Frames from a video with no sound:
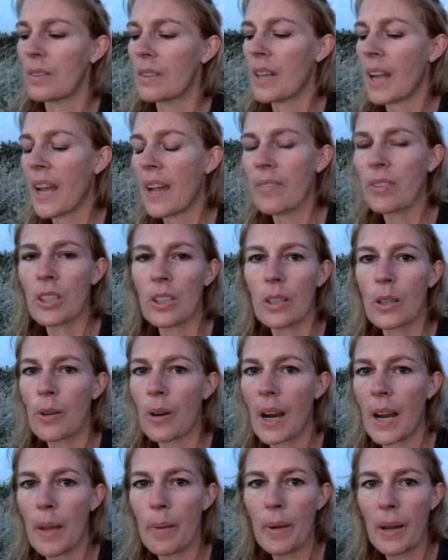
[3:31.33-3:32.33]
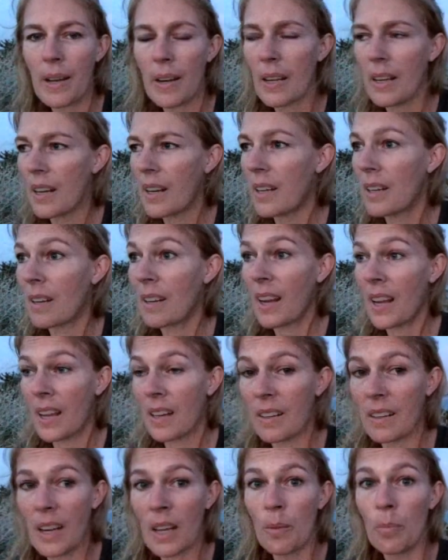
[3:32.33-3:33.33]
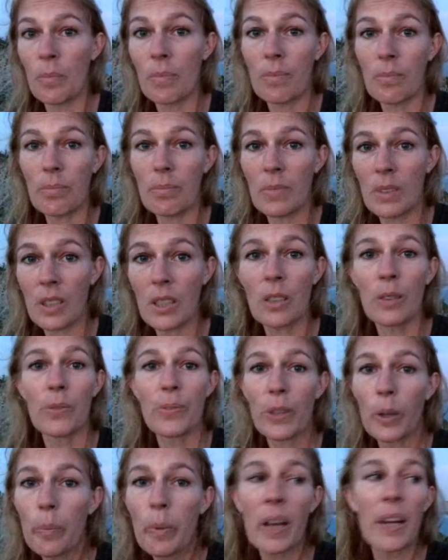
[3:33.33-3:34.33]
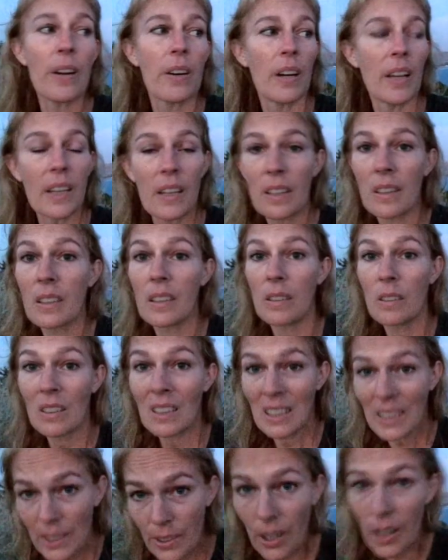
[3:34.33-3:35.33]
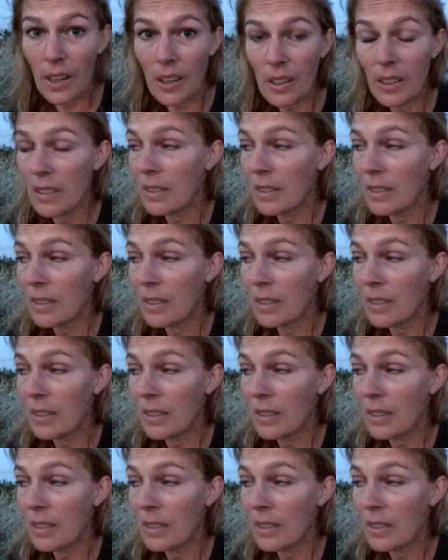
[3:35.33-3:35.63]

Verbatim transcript: have a good cry about it and you'll feel better and a little clearer.